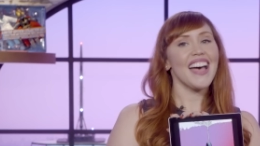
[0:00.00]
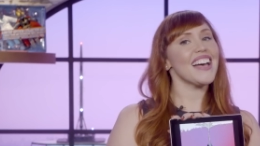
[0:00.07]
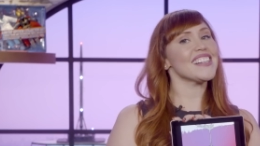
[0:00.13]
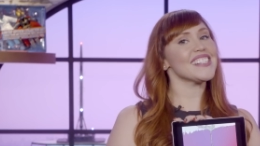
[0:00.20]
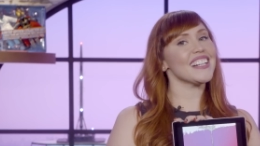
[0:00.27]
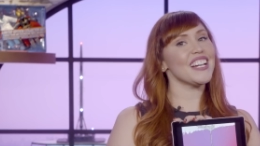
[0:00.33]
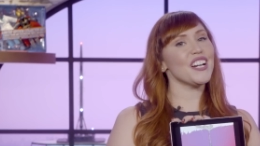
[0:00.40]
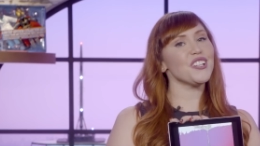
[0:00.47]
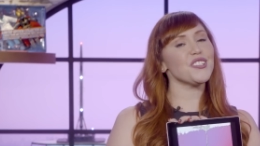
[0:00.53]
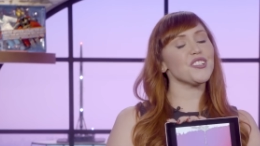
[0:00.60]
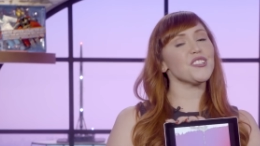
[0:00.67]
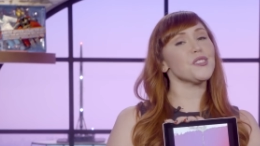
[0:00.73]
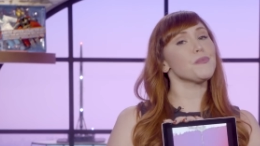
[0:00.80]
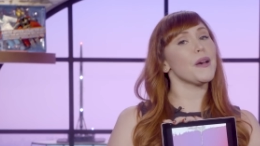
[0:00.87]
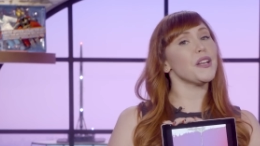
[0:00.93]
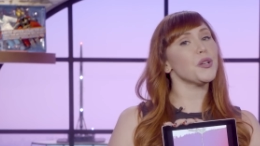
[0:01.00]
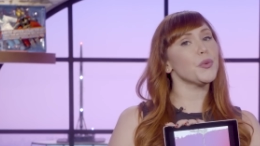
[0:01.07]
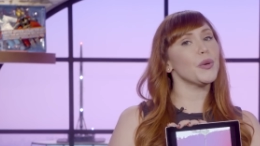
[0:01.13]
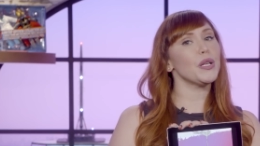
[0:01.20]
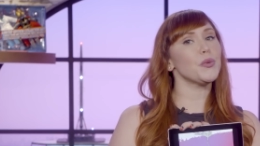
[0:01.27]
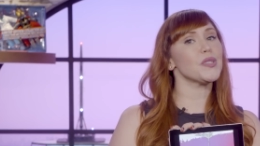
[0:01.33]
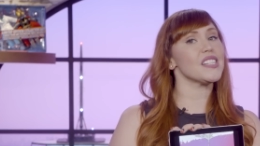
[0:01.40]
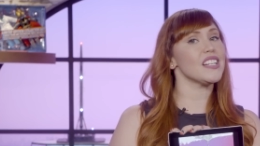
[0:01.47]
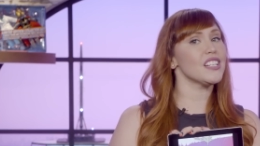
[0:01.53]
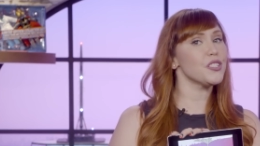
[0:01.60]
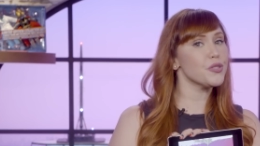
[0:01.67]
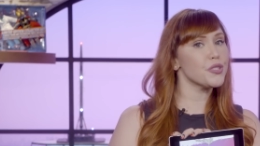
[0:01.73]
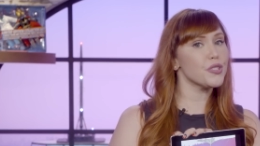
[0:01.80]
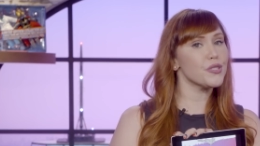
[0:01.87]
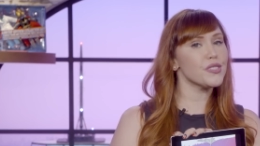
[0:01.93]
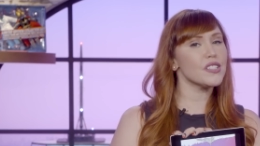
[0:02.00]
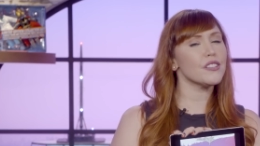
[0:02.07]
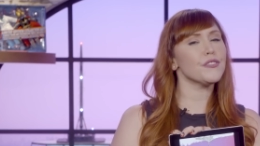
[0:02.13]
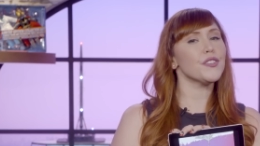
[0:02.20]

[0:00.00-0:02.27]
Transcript: As a character, Spider Gwen was introduced